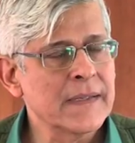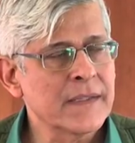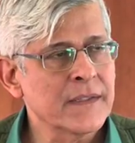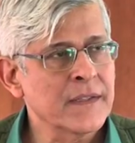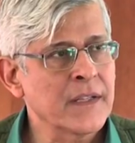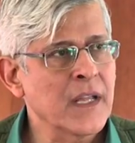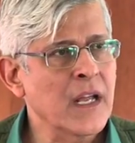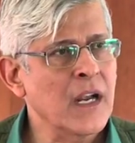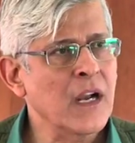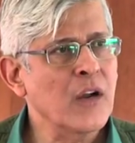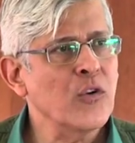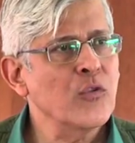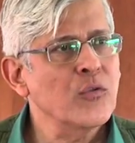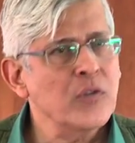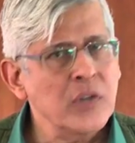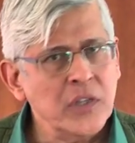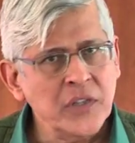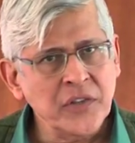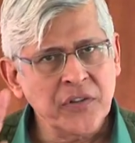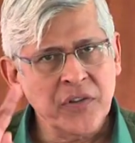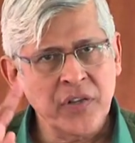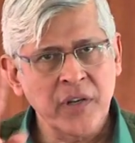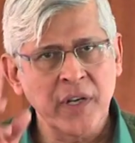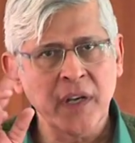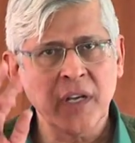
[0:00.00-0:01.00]
There are only
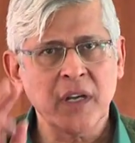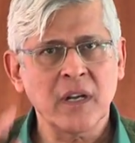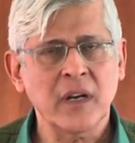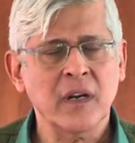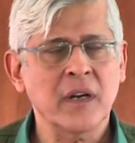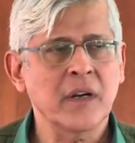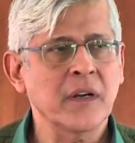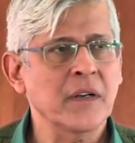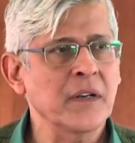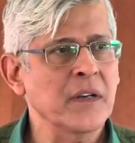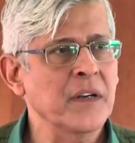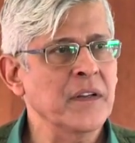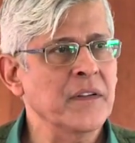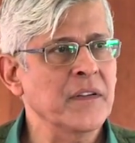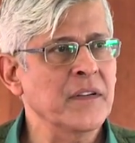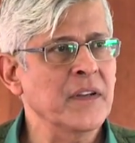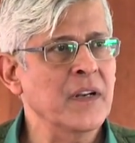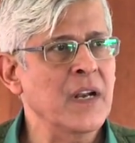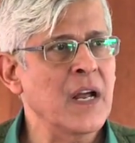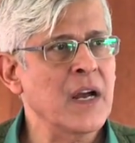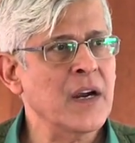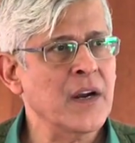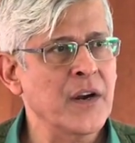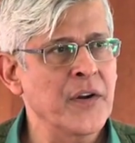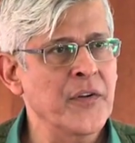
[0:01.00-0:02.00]
three cricketers in
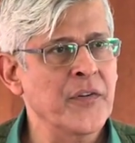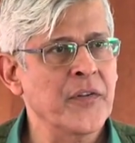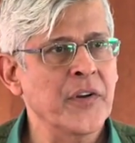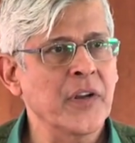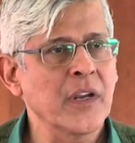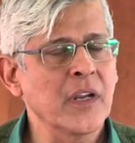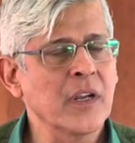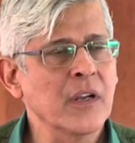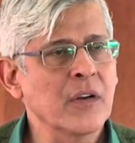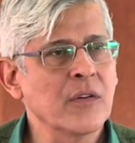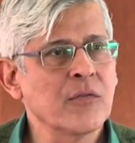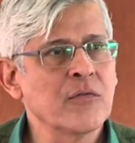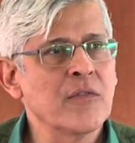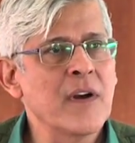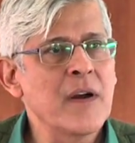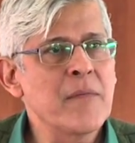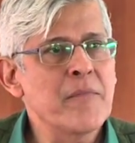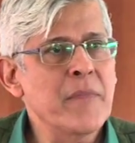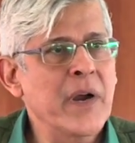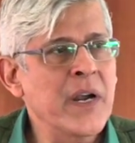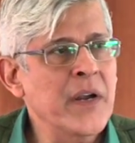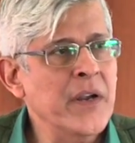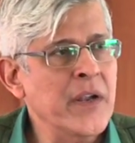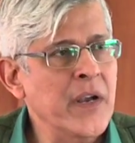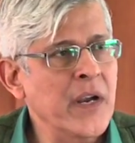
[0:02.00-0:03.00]
our country who have
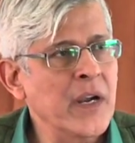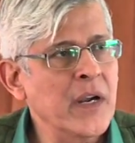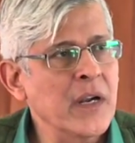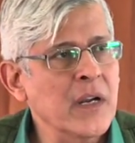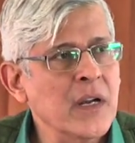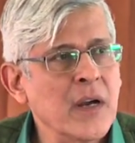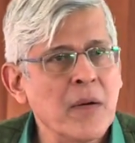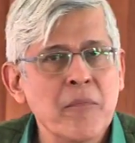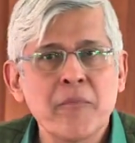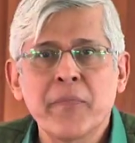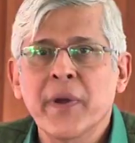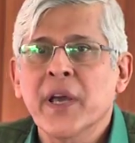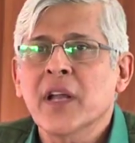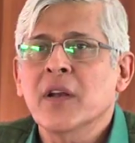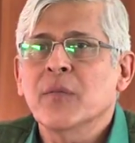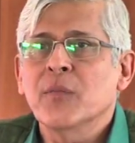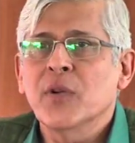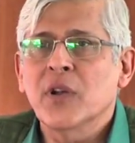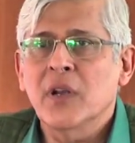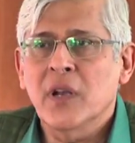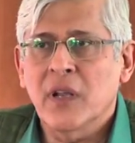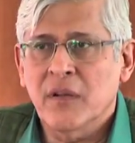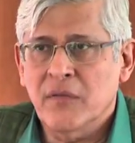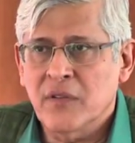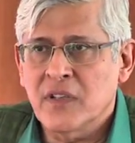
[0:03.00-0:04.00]
maintained comparable
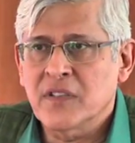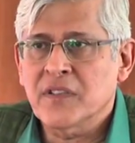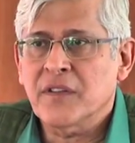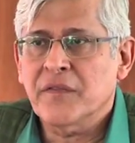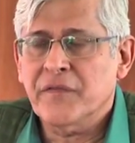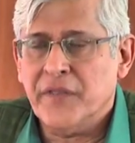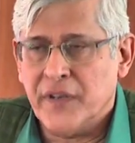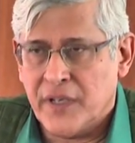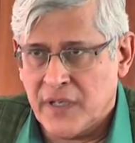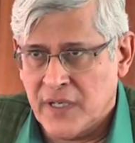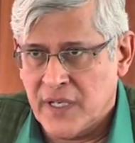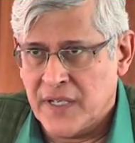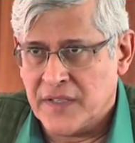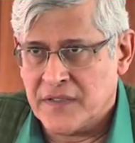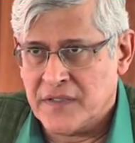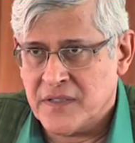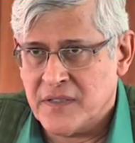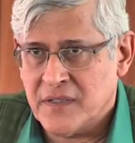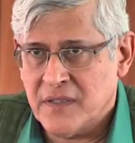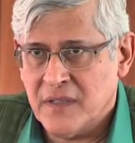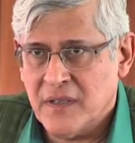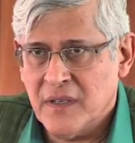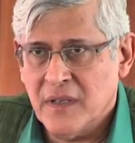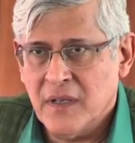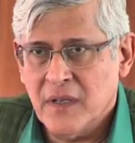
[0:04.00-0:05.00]
levels of fitness